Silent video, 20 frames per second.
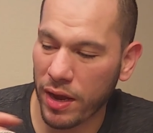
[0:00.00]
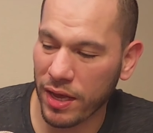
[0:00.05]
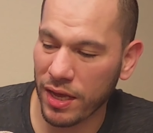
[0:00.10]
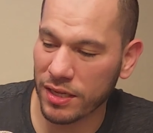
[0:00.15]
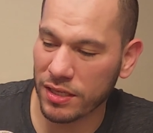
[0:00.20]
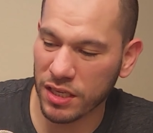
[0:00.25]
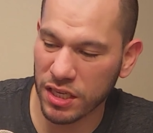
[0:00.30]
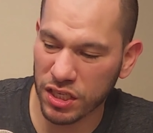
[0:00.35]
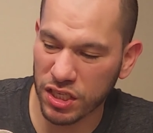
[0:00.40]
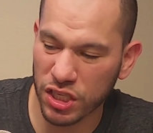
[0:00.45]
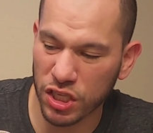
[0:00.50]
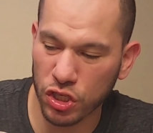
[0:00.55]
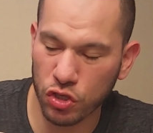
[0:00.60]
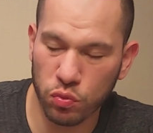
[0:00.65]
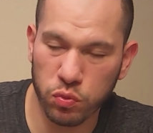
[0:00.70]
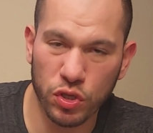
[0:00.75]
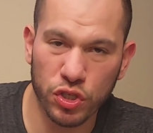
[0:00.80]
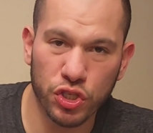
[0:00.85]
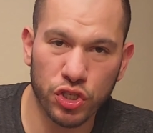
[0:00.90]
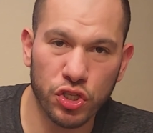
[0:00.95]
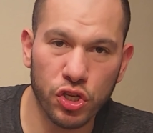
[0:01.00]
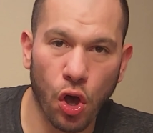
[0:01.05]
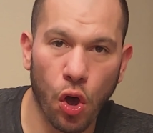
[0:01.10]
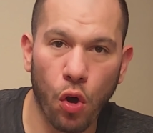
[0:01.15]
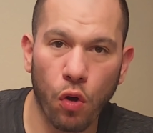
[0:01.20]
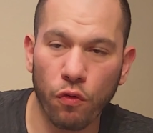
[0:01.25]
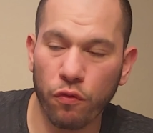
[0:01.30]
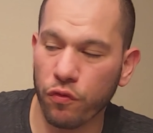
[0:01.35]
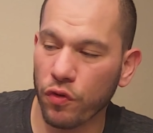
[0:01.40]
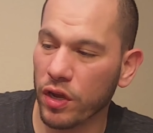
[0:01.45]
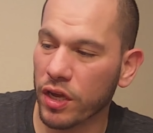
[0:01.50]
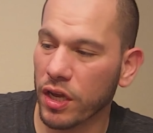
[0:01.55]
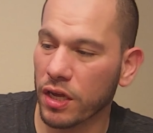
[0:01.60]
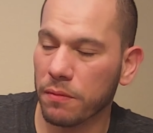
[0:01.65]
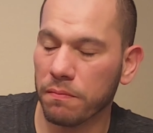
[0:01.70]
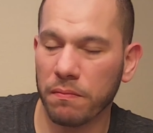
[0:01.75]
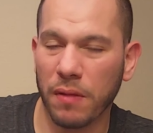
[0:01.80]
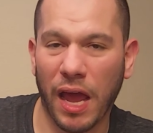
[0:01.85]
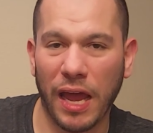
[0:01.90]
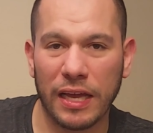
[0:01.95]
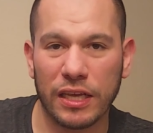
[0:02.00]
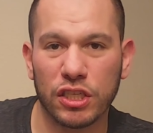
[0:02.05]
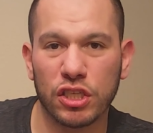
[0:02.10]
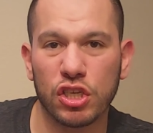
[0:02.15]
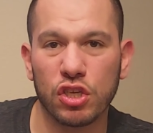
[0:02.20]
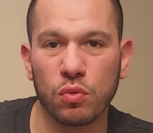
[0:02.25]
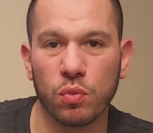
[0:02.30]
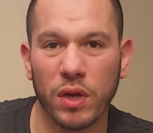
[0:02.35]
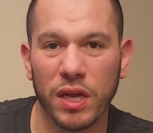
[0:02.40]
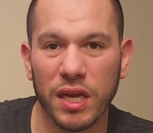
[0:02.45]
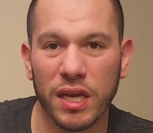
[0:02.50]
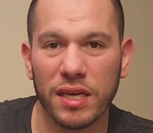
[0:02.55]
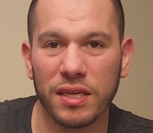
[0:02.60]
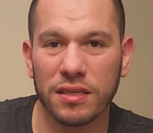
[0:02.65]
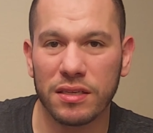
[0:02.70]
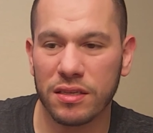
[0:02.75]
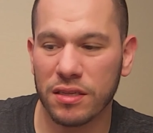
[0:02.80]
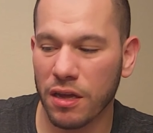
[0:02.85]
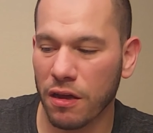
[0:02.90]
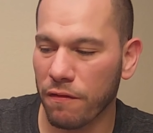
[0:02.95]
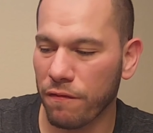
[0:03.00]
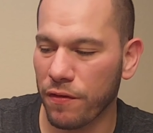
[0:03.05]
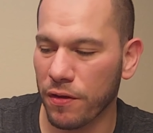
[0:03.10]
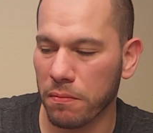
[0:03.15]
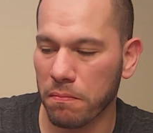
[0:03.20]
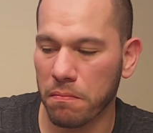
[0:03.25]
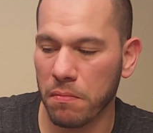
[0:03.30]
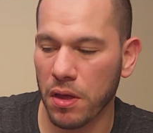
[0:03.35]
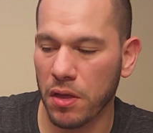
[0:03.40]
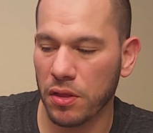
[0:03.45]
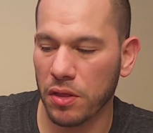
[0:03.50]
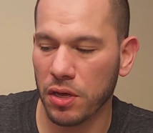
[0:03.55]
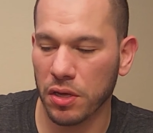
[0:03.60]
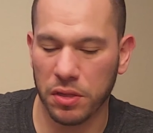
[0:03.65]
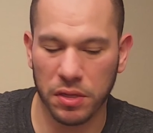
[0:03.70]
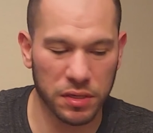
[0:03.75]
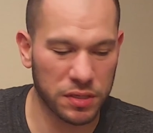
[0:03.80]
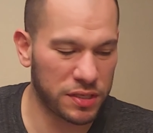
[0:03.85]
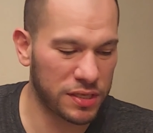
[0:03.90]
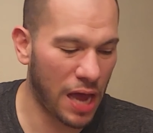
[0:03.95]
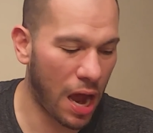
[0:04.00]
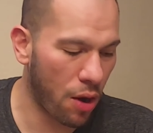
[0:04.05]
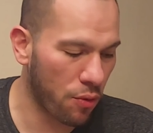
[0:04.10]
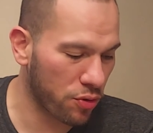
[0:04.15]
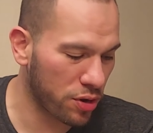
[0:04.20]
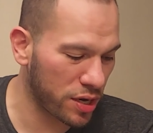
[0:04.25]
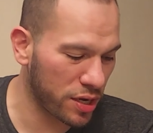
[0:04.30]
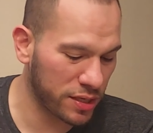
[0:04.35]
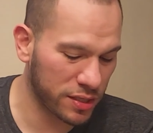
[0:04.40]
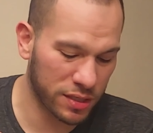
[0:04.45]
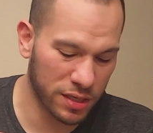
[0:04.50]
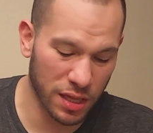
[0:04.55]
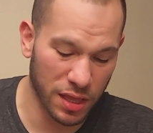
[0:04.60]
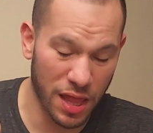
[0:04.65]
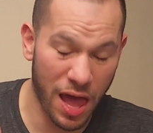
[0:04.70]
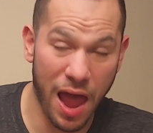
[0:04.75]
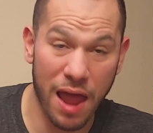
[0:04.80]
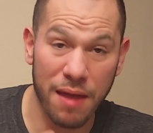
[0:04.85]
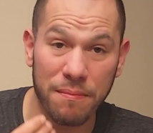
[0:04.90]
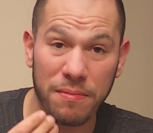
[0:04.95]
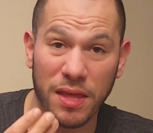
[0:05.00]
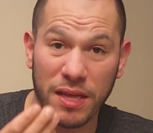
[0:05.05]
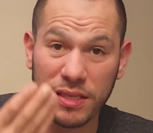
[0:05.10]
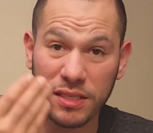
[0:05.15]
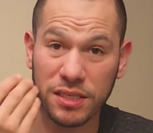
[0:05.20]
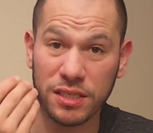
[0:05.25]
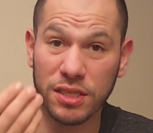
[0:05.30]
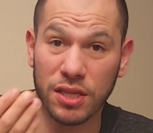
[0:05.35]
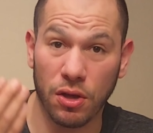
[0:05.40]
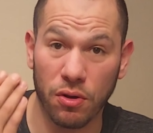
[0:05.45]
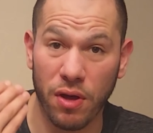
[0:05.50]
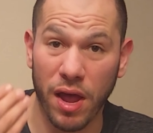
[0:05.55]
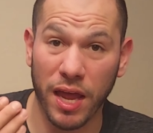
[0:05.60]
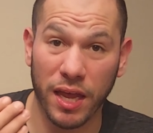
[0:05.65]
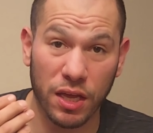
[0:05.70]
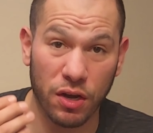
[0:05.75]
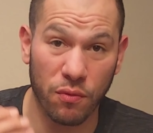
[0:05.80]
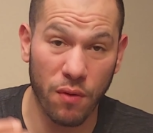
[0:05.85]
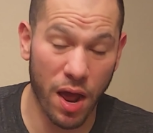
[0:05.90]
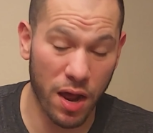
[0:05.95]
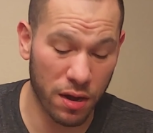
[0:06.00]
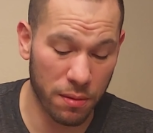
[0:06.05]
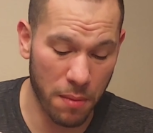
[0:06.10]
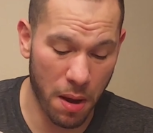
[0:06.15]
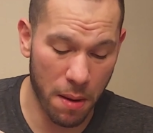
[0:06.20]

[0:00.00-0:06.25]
I guess, because this was so freaking like sweet and stuff, and the sourness, the lime that's still hanging around in my